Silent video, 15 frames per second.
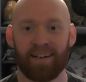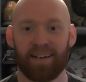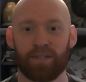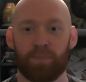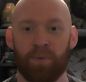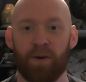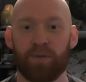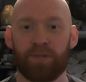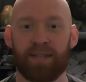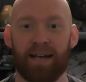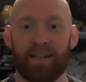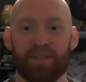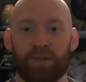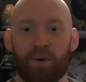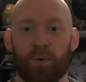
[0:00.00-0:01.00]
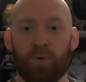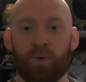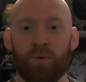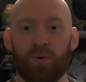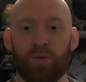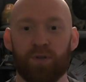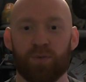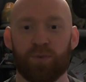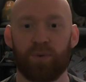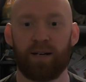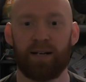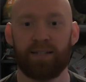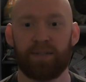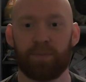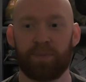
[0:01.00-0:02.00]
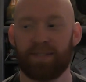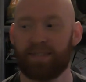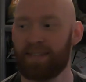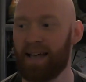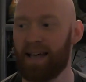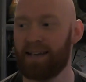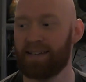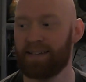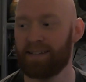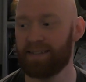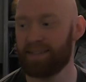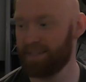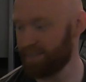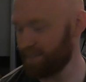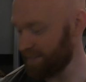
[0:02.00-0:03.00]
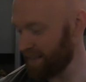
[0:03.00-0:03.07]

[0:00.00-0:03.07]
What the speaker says: I suppose that's all that's really to be said at this